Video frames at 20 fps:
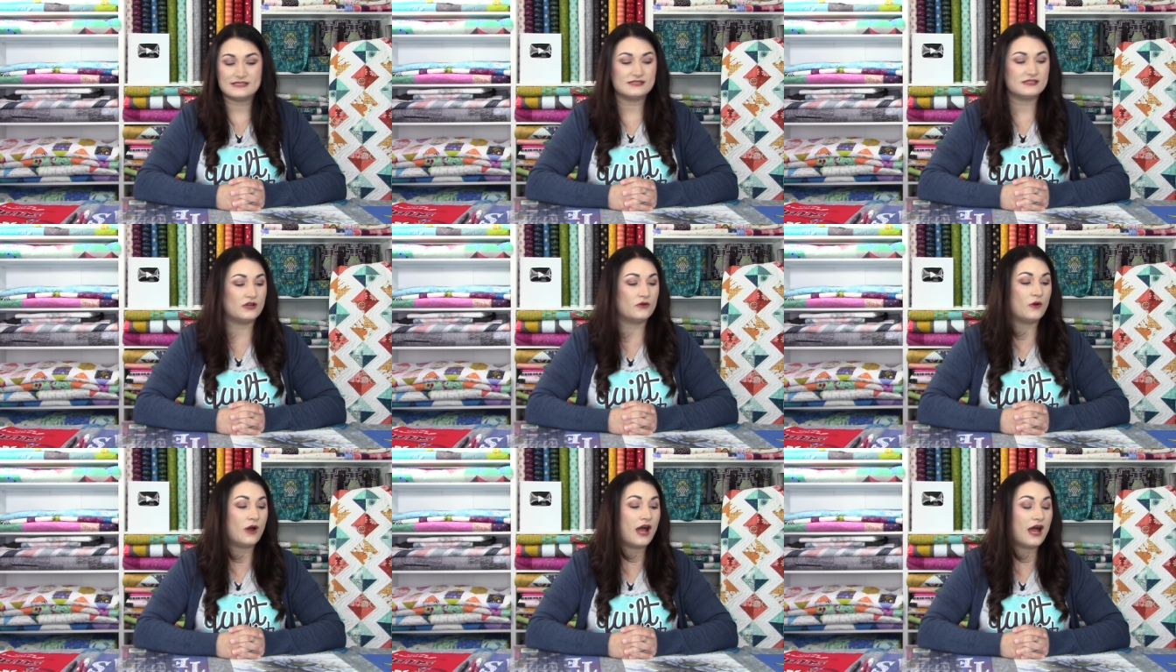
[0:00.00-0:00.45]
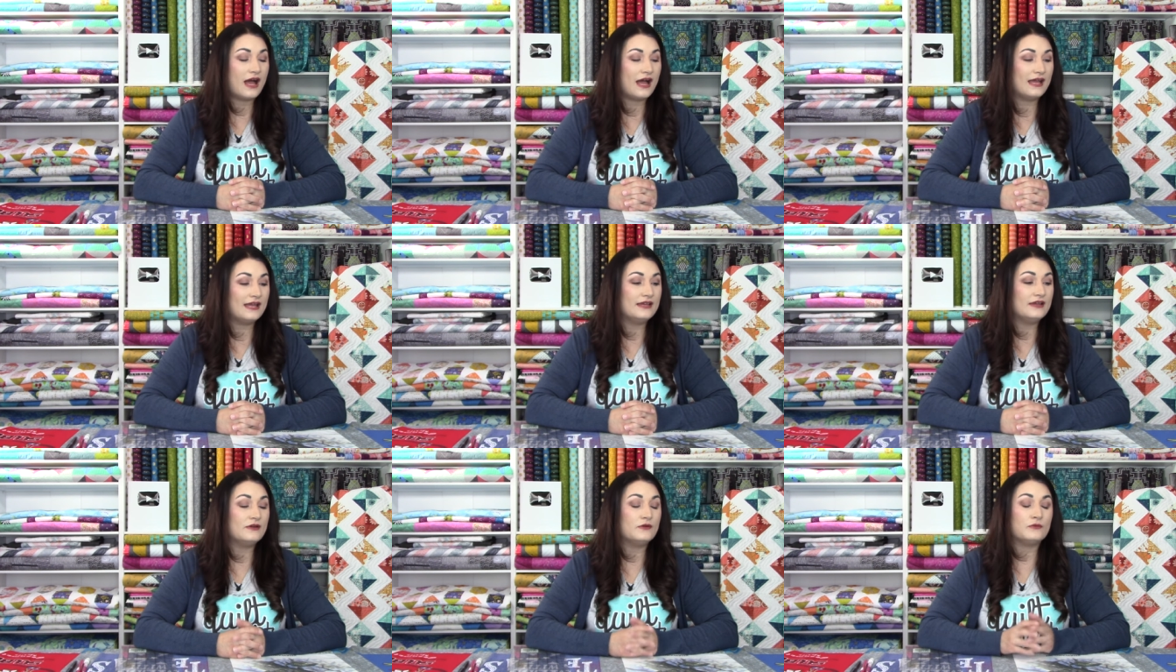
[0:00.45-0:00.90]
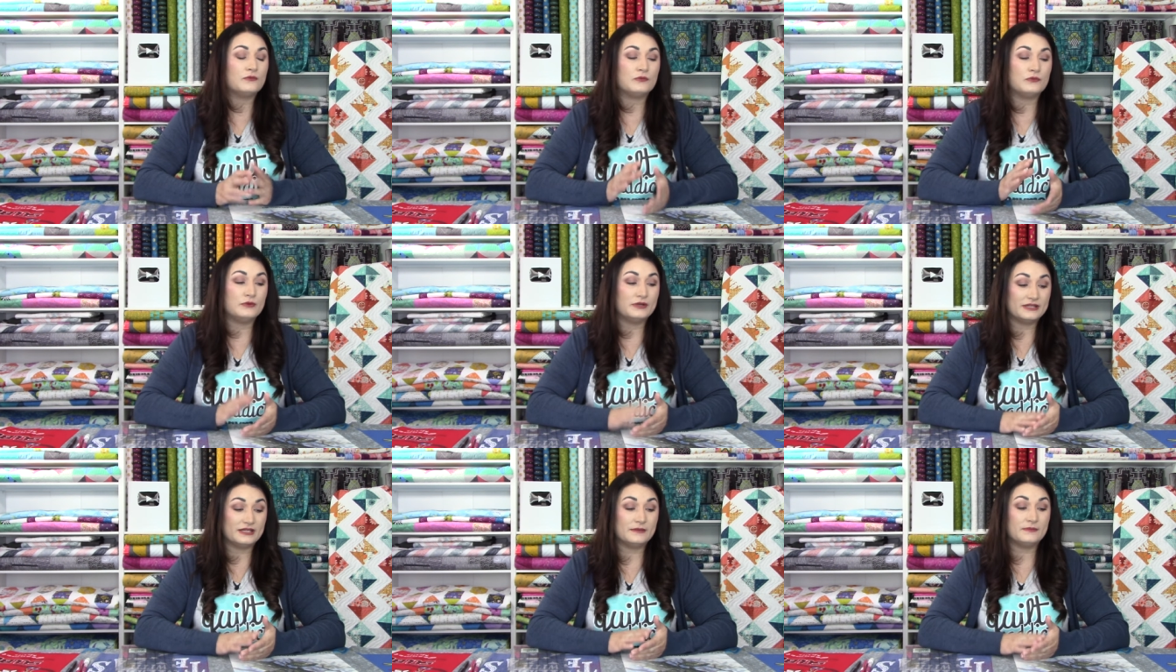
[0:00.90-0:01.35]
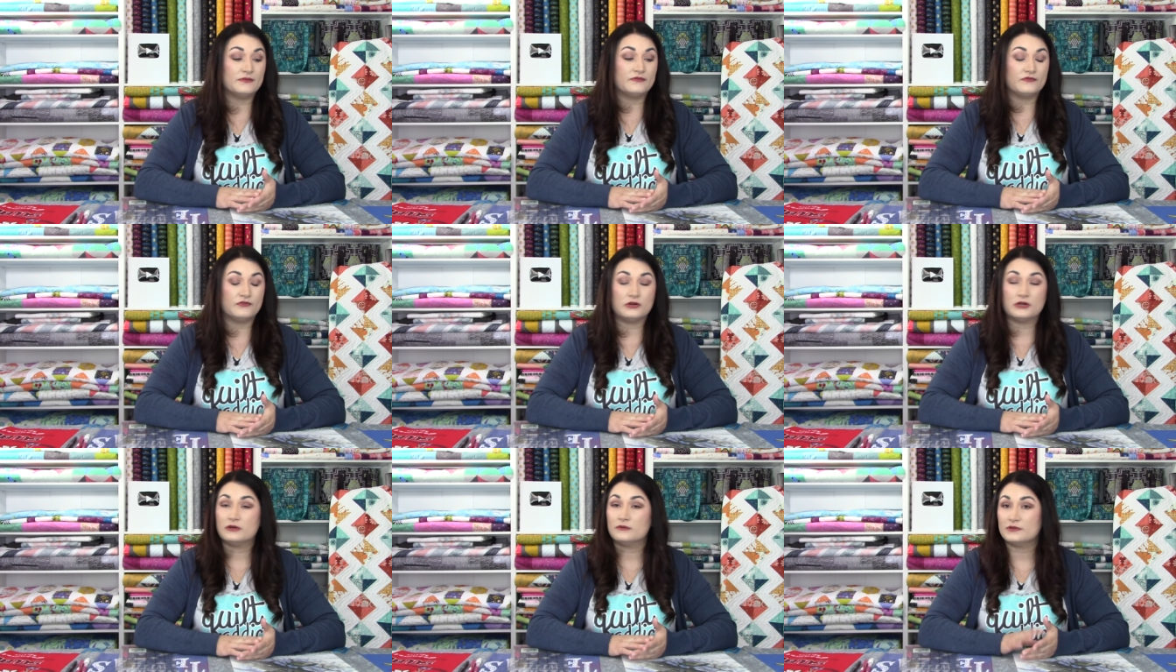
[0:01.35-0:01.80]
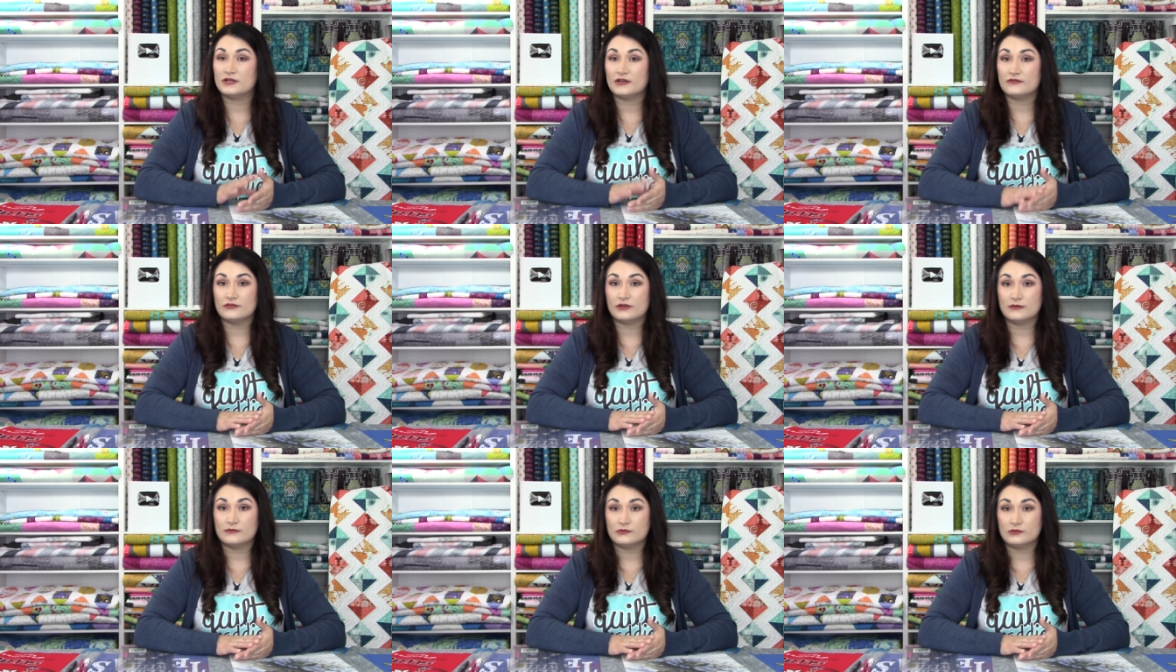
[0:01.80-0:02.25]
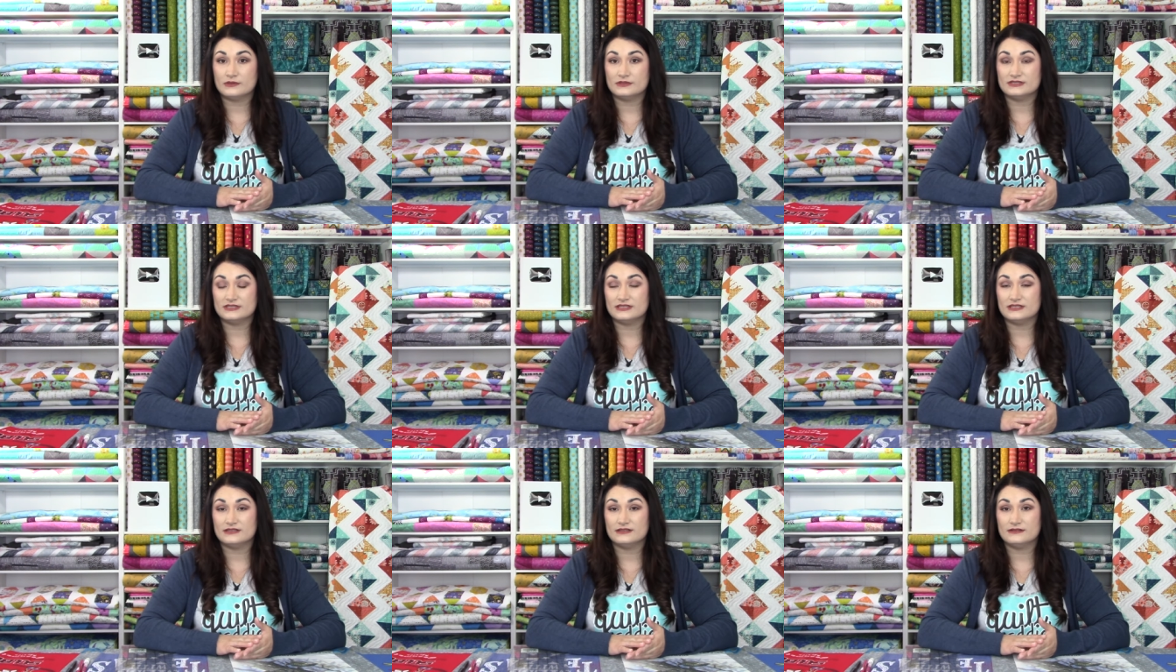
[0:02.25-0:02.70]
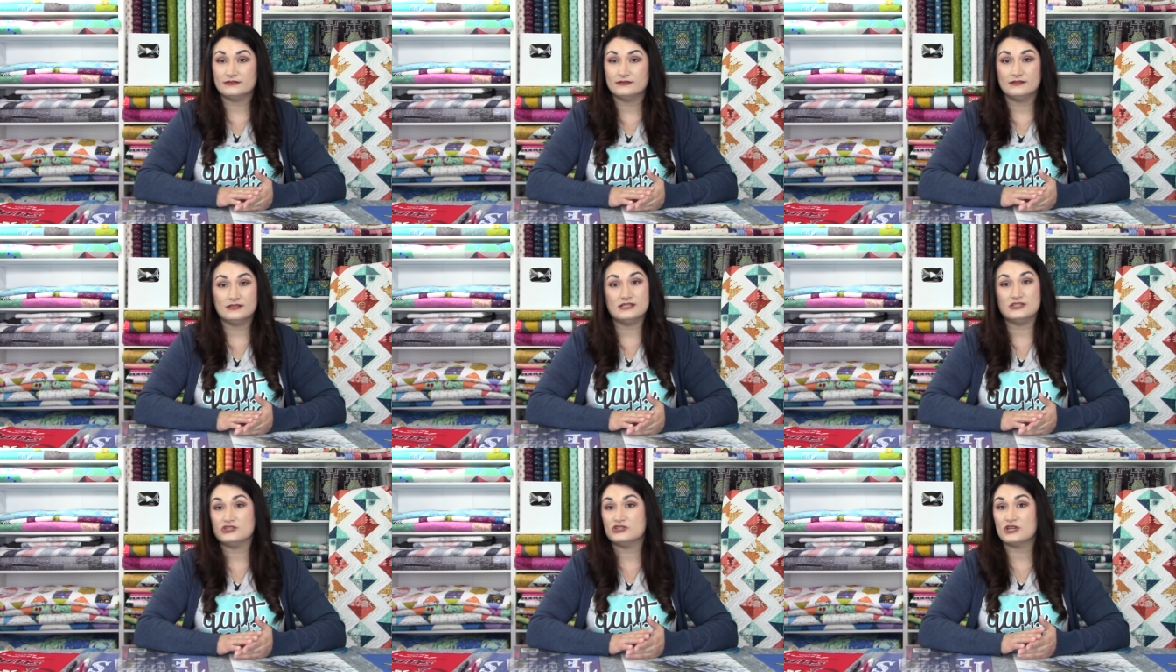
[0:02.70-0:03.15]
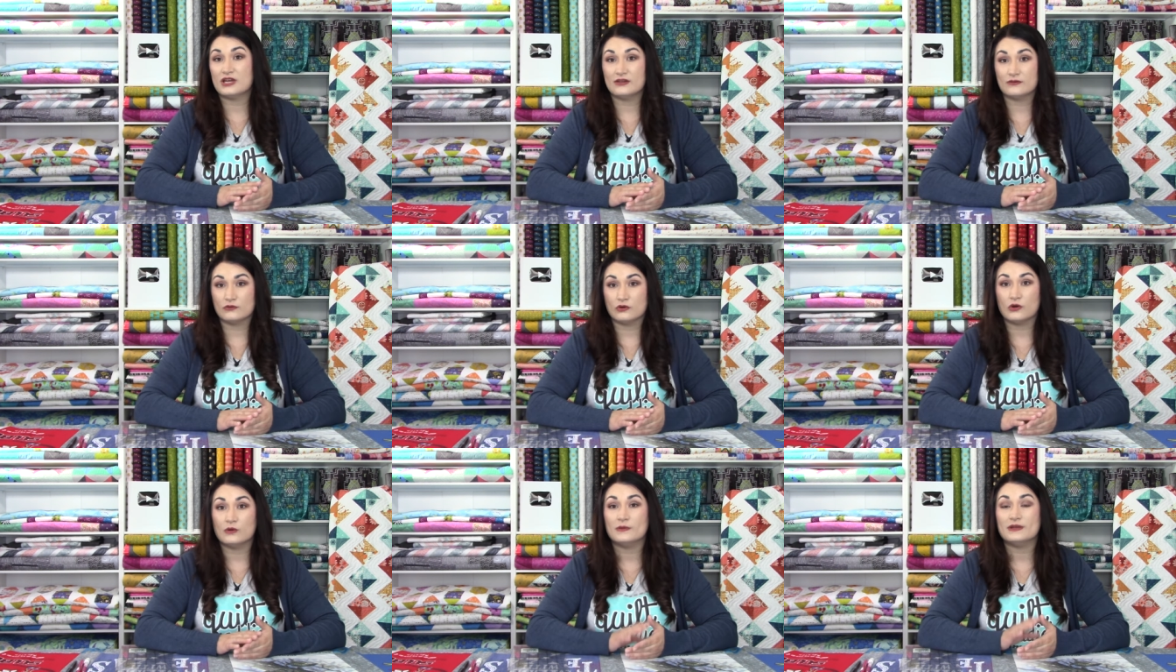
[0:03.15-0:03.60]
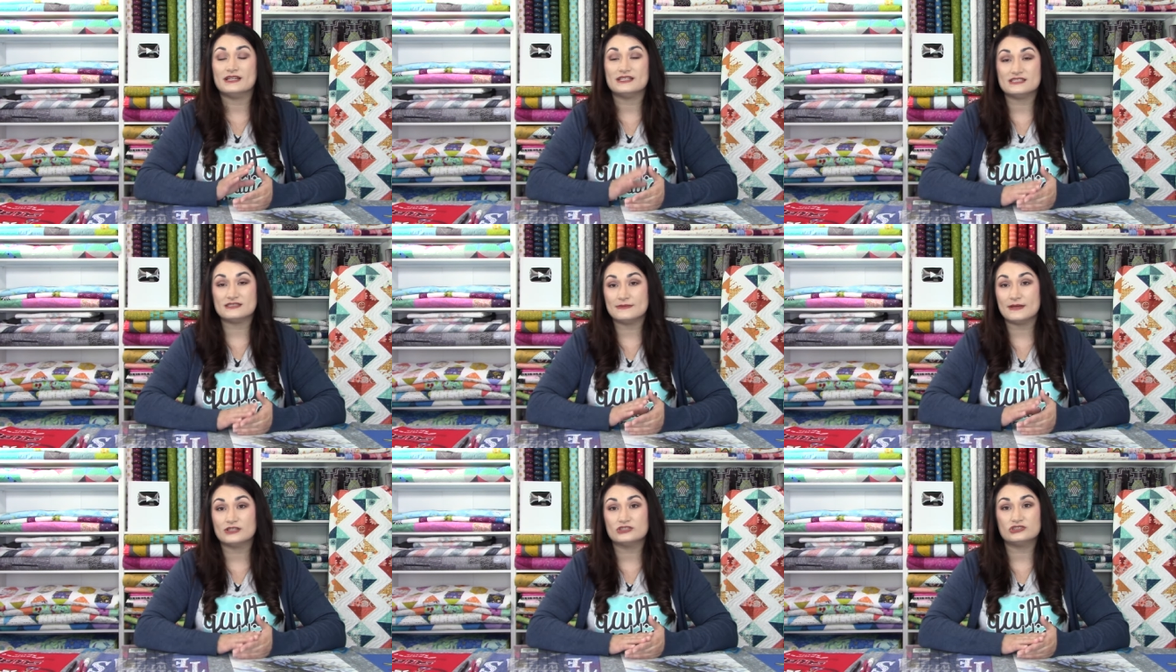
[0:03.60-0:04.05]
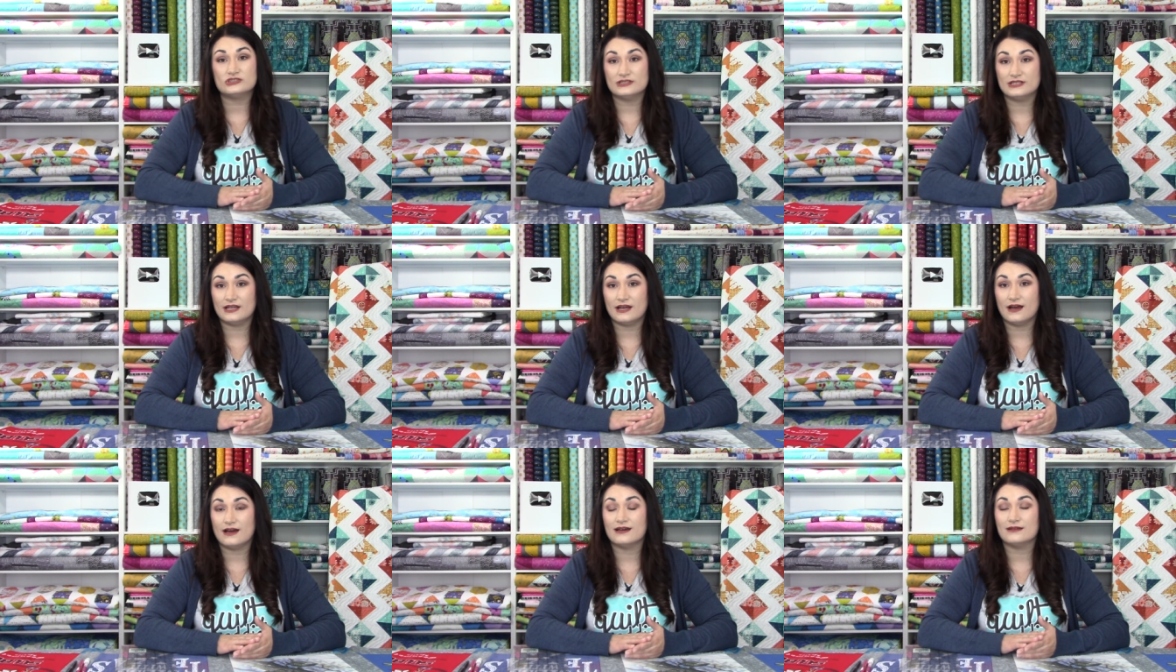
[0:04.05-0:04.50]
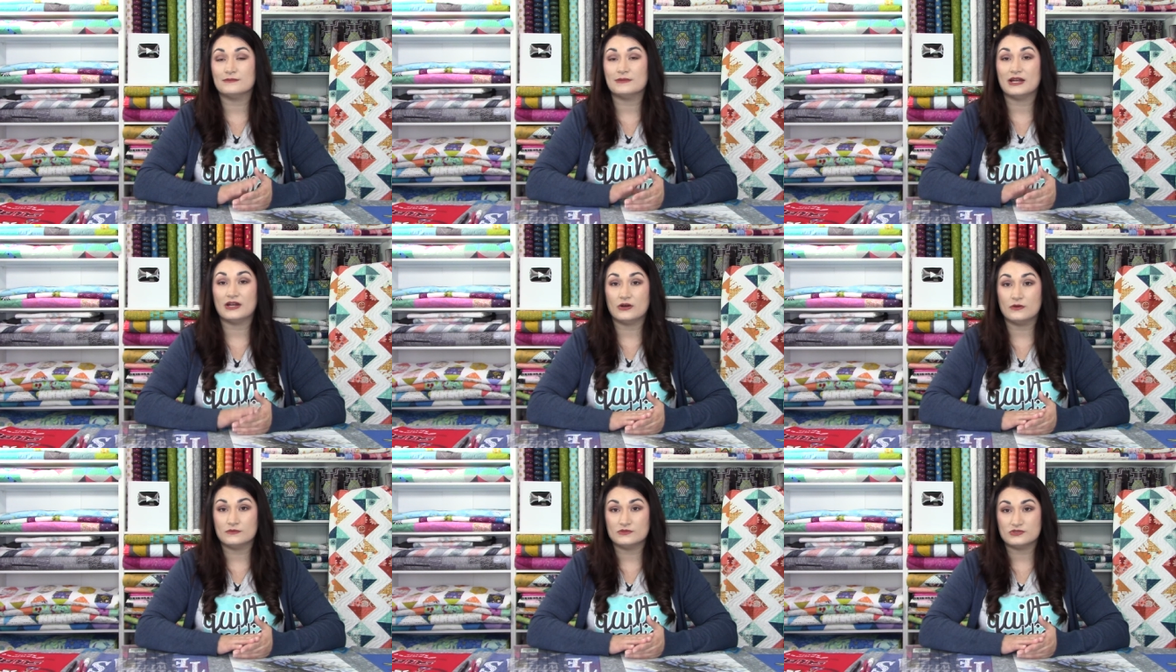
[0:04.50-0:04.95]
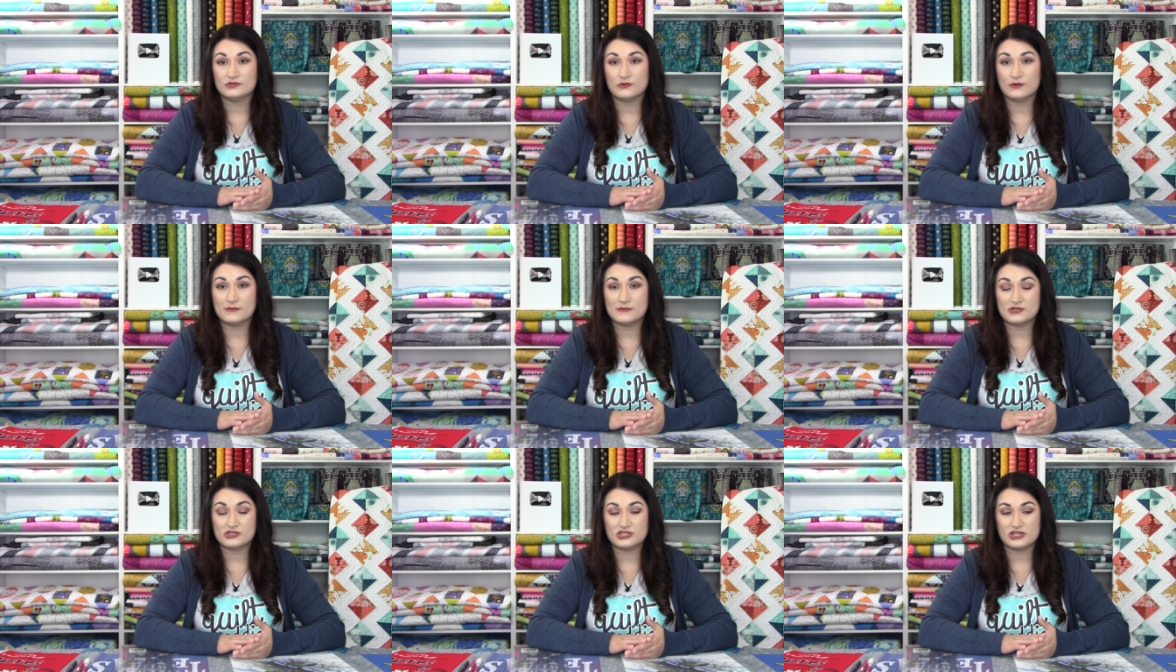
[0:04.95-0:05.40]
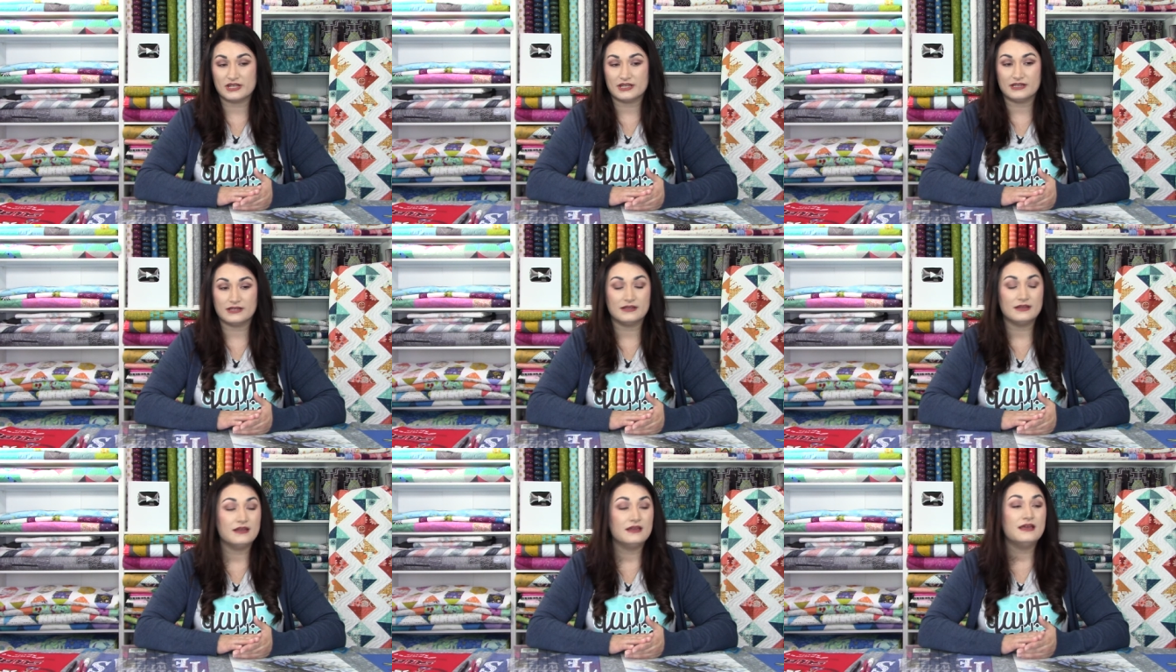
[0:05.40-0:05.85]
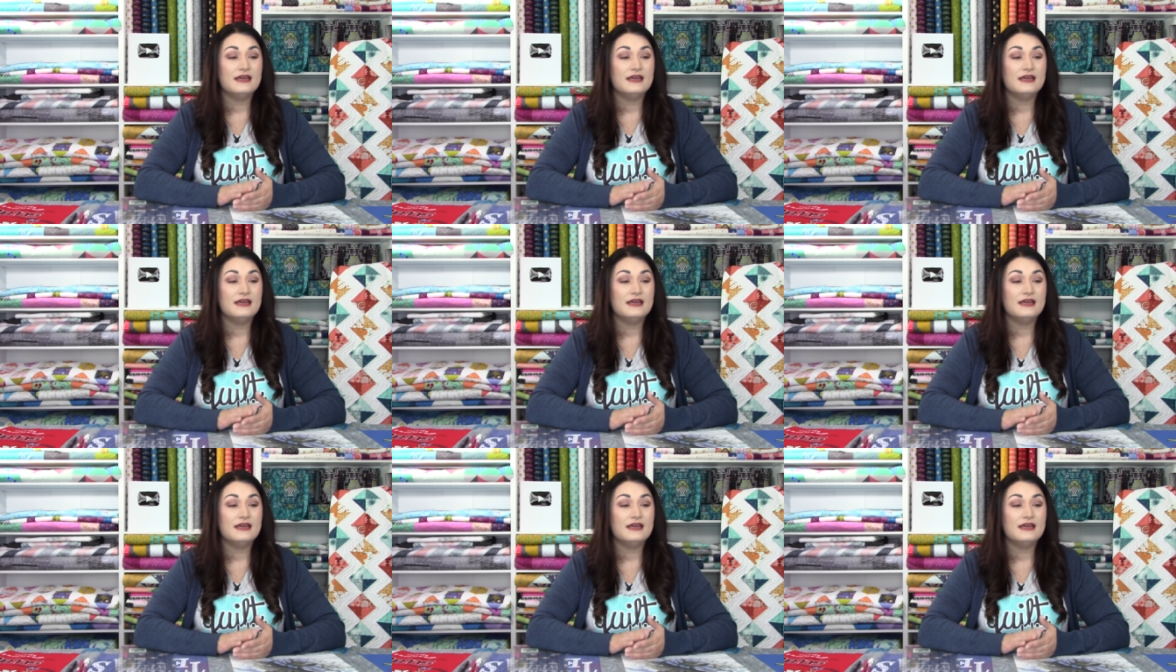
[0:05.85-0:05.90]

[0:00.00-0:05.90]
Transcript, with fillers: So I really prefer whenever I'm quilting in general, but especially on my home sewing machine,